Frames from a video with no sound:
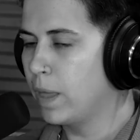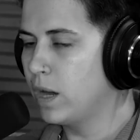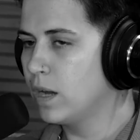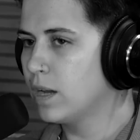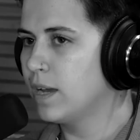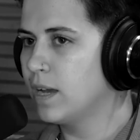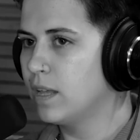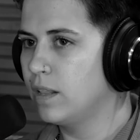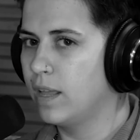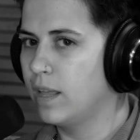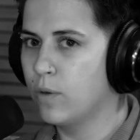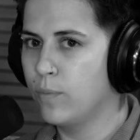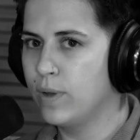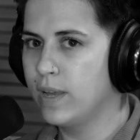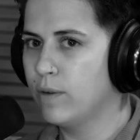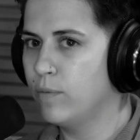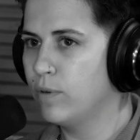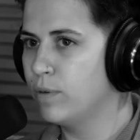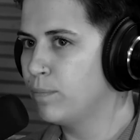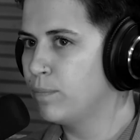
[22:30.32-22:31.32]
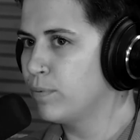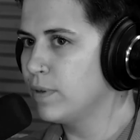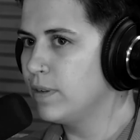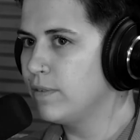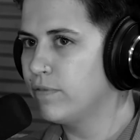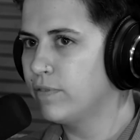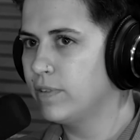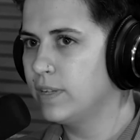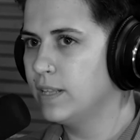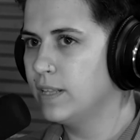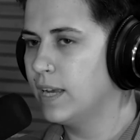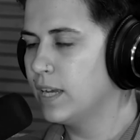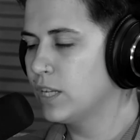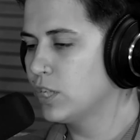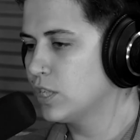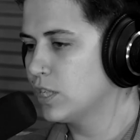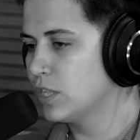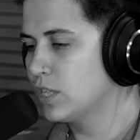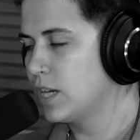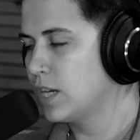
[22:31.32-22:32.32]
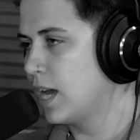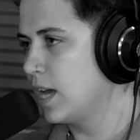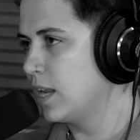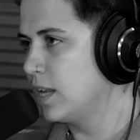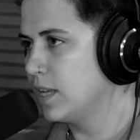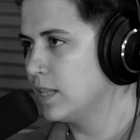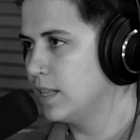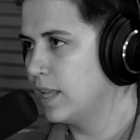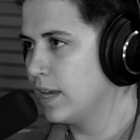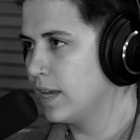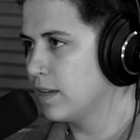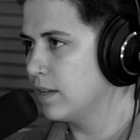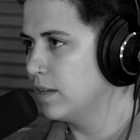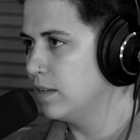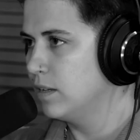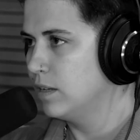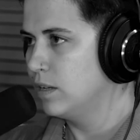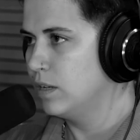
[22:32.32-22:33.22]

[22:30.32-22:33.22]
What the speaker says: again, like we were briefly like just chatting like